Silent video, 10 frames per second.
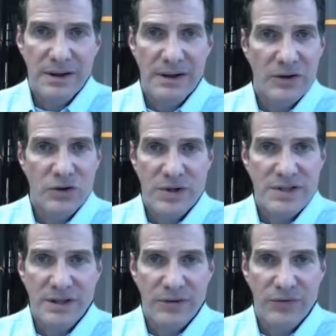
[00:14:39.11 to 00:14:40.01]

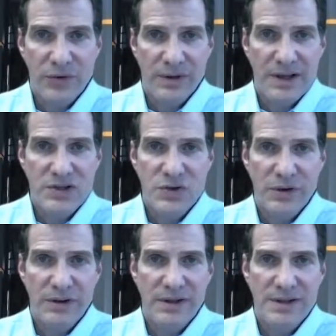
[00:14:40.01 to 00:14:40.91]
electricity for
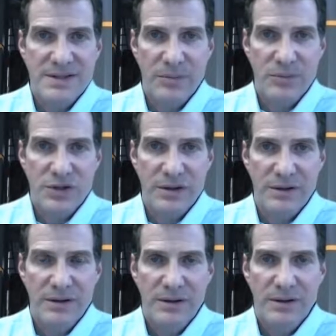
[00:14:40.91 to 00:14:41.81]
industrial
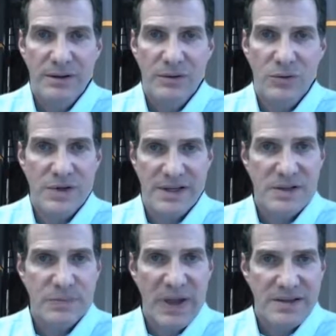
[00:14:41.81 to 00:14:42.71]
consumption was
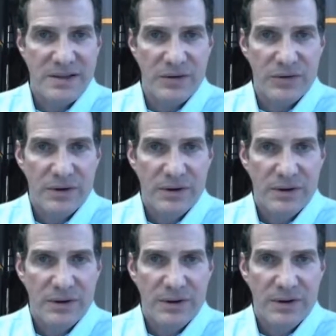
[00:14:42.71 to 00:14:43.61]
expensive,
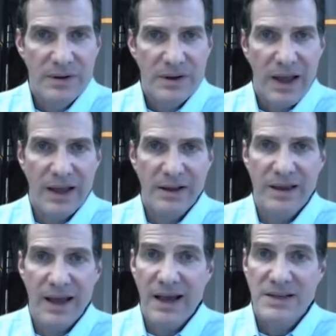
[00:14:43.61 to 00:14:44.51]

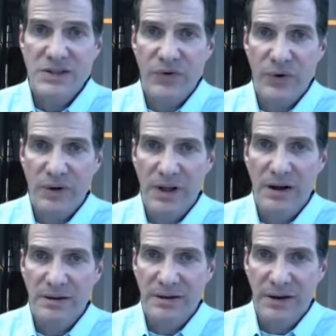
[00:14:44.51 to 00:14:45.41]
and gas for a
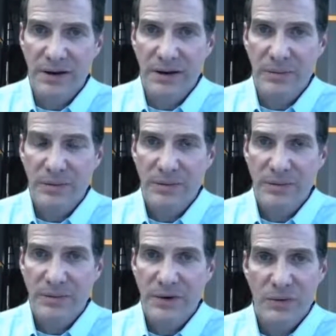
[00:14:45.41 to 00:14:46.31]
long time
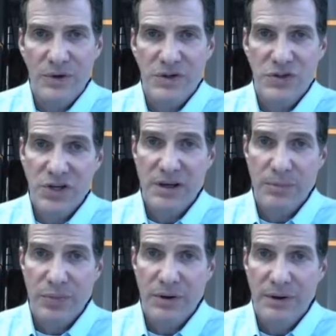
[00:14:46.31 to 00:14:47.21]
was
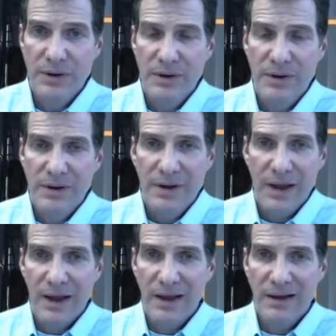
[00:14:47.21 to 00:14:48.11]
cheap.
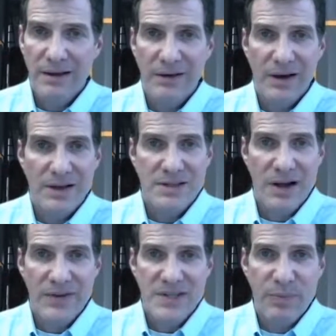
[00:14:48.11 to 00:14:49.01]
And I
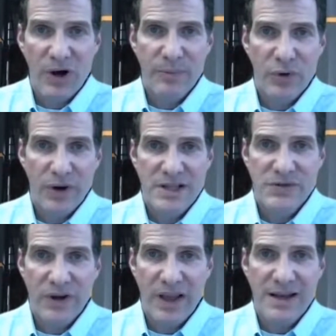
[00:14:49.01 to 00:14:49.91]
saw the spot price
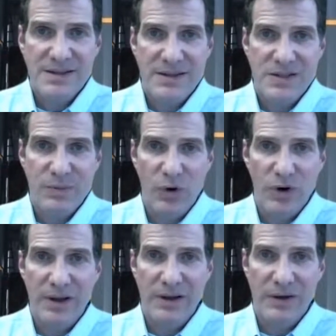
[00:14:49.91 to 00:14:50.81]
for gas this
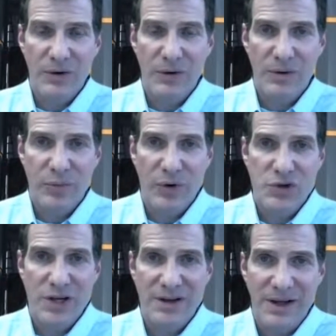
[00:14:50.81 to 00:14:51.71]
morning, you know,
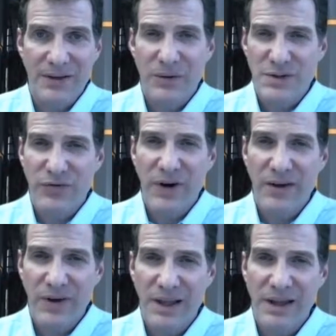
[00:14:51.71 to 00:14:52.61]
approaching, I think it was
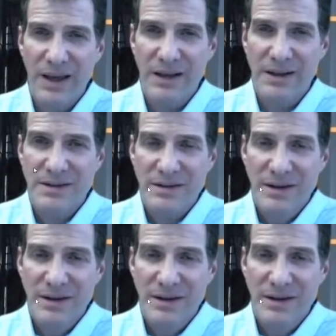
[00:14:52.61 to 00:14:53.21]
$5.88